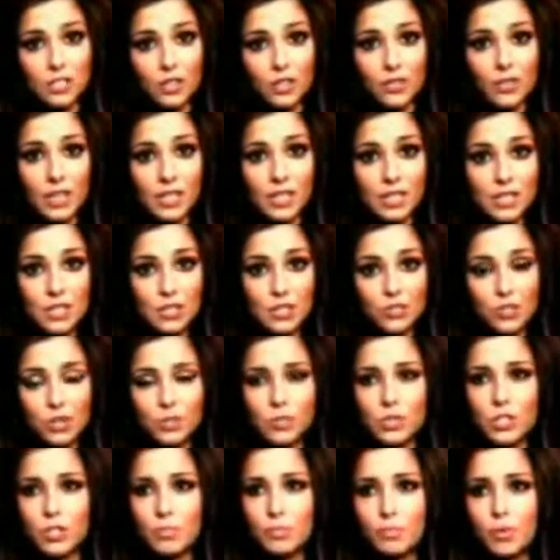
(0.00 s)
of any
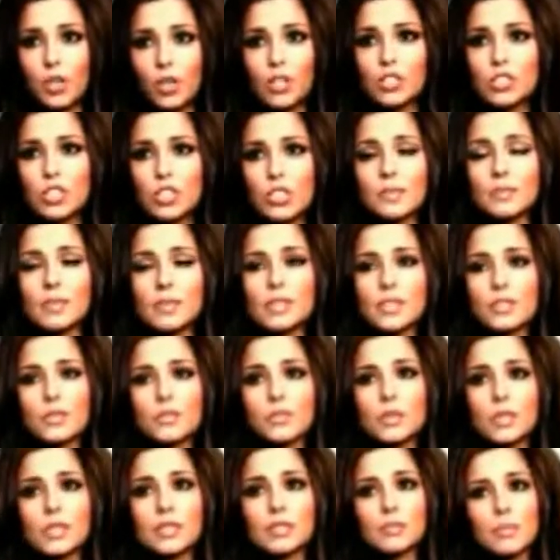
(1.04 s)
description, but it does mean
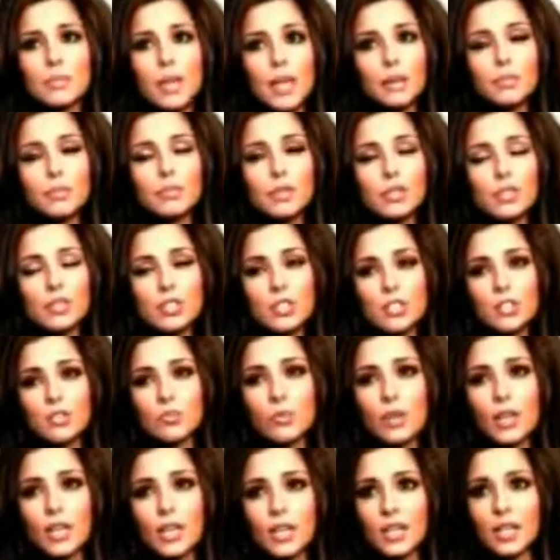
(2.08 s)
something to me because it's
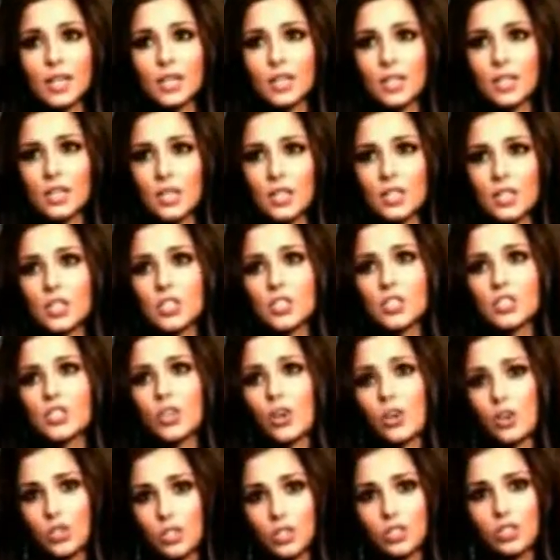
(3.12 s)
when I
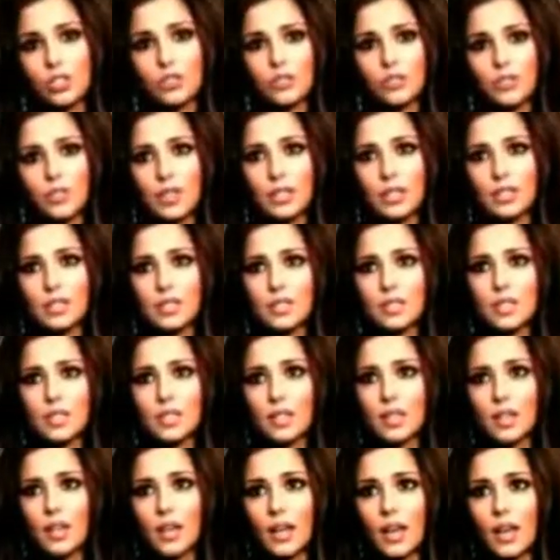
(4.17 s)
started a new phase
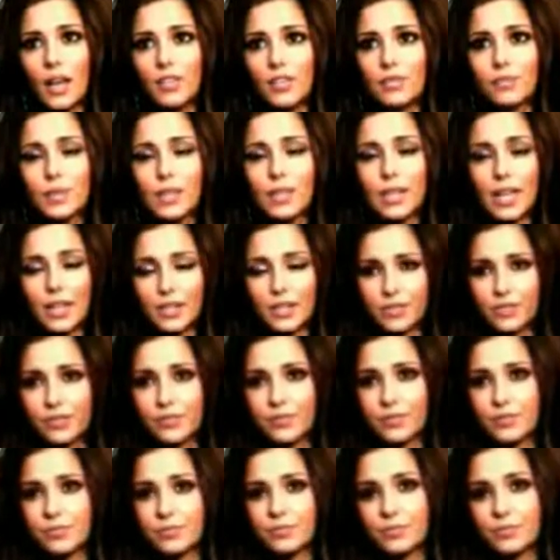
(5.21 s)
of my life.